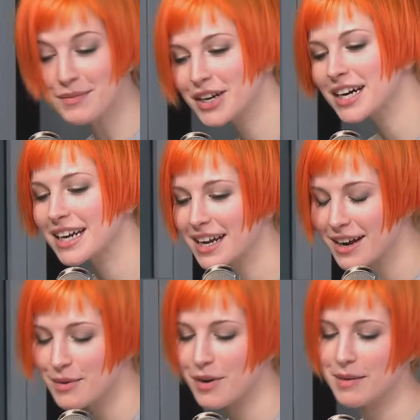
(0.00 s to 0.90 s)
I'm good.
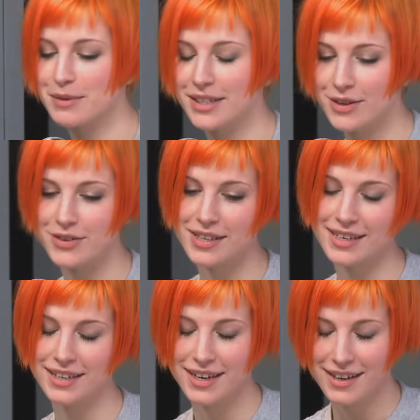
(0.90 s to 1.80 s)
I, I woke up really
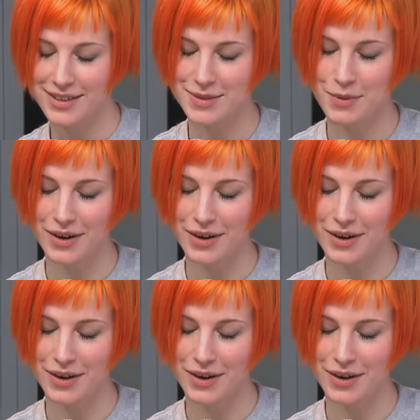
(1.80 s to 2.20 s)
early this